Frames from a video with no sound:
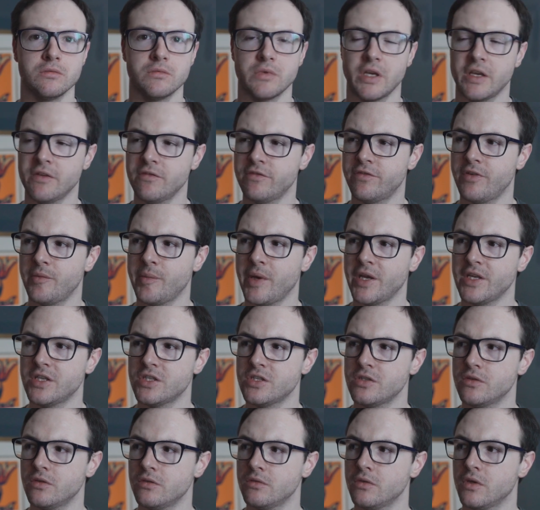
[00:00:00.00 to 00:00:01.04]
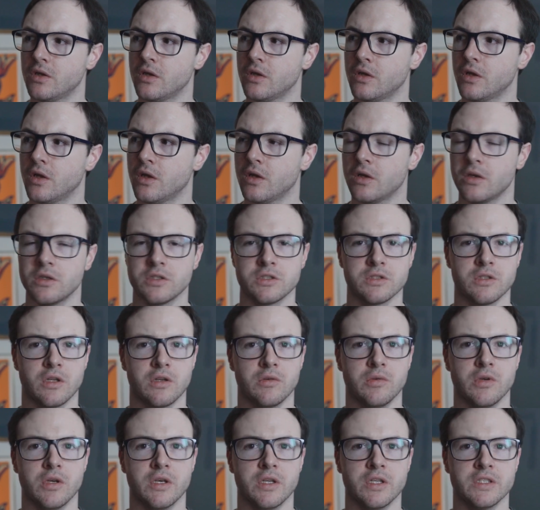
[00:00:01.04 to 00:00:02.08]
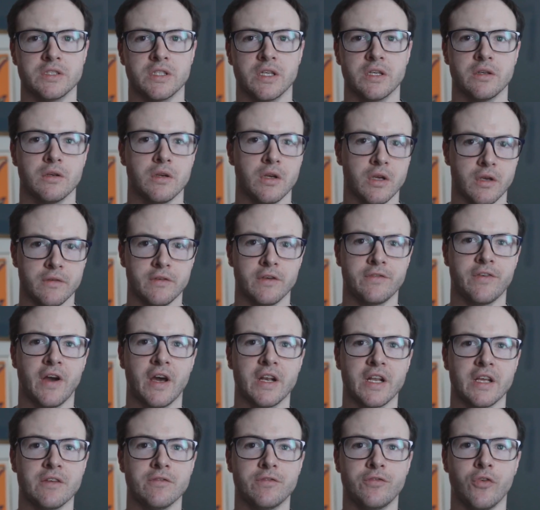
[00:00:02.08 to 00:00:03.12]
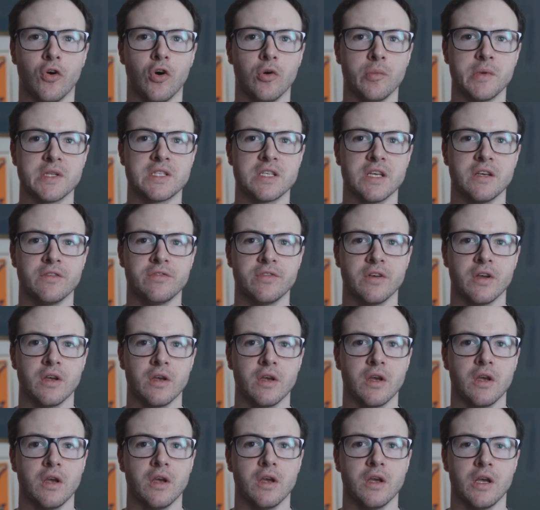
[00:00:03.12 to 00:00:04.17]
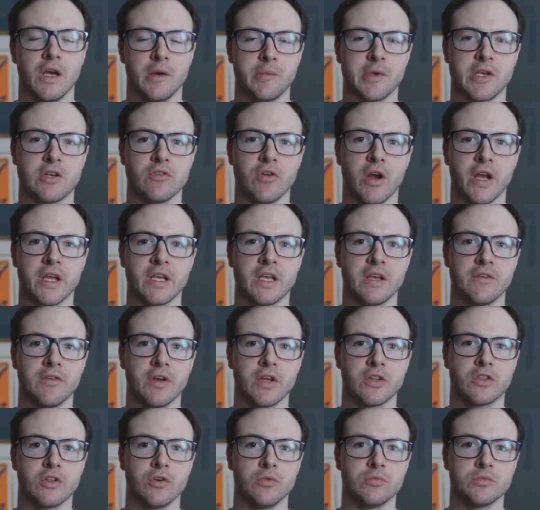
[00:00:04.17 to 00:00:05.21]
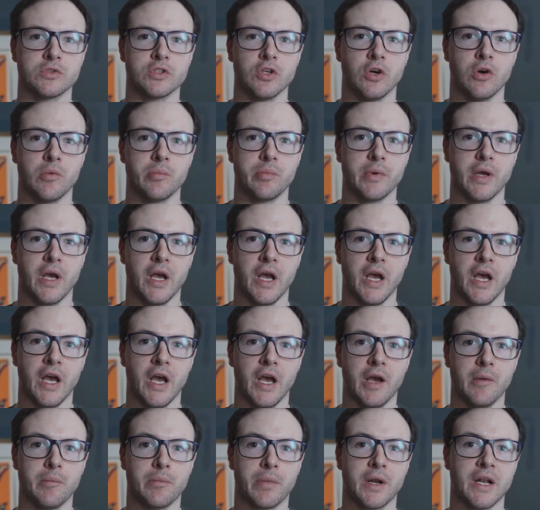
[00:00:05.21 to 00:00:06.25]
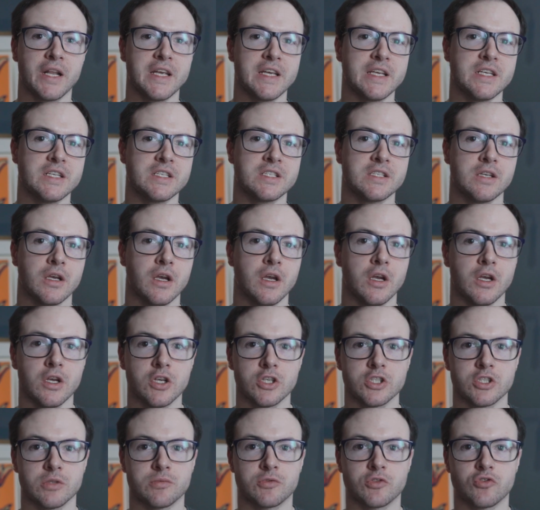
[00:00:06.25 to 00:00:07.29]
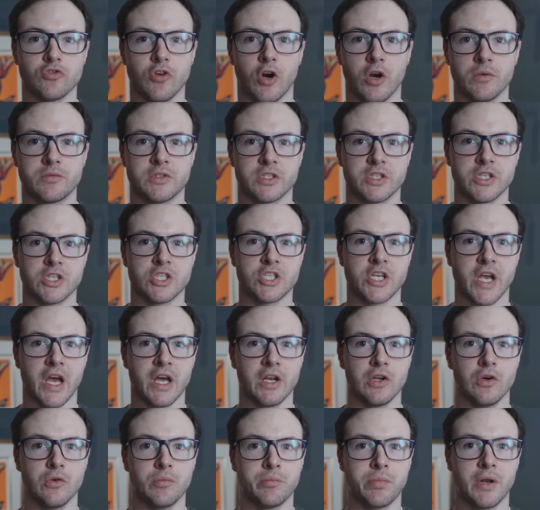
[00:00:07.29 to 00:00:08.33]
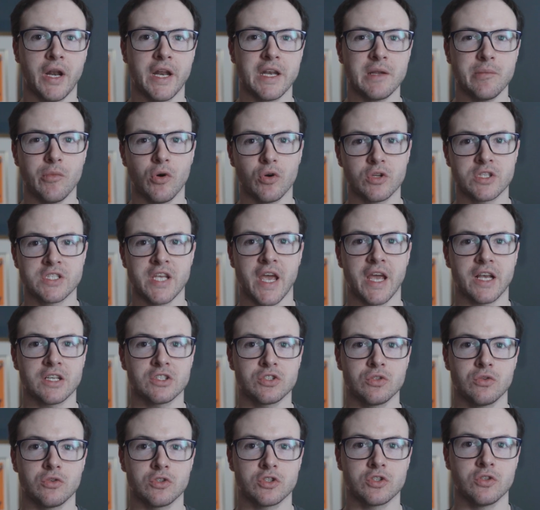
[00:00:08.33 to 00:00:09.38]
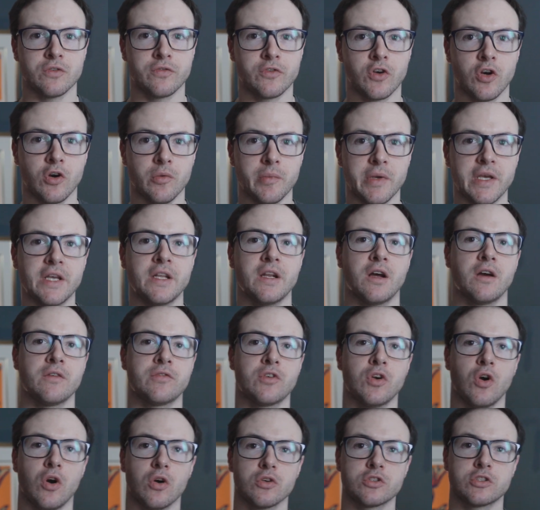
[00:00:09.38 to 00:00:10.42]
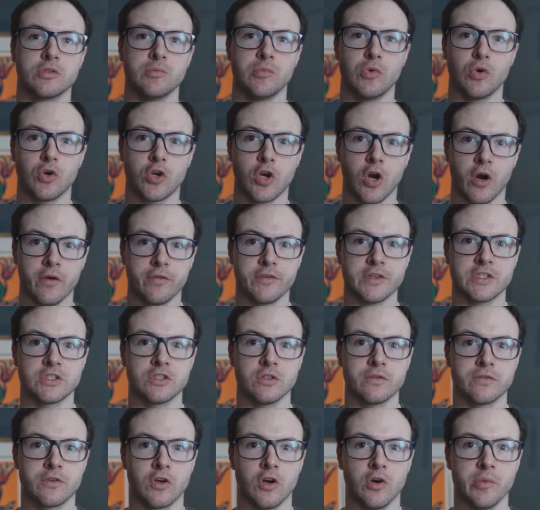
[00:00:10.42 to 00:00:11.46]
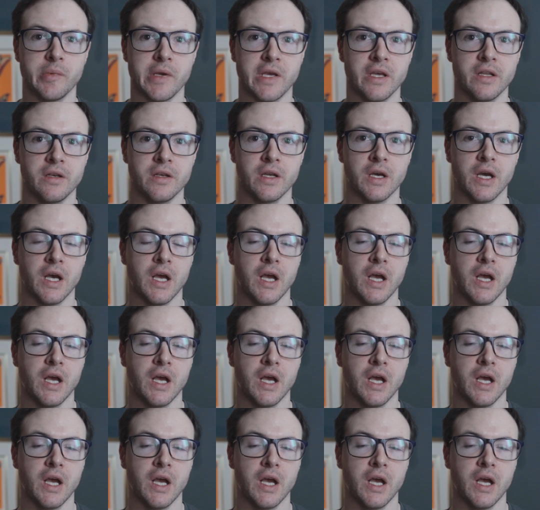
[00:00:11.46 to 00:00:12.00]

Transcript: Informational? It's not a word, is it? If you found it informative, that'd be great. Give it a thumbs up. Please subscribe to the channel. Plenty more tech sort of stuff coming. I've got some more coffee stuff coming.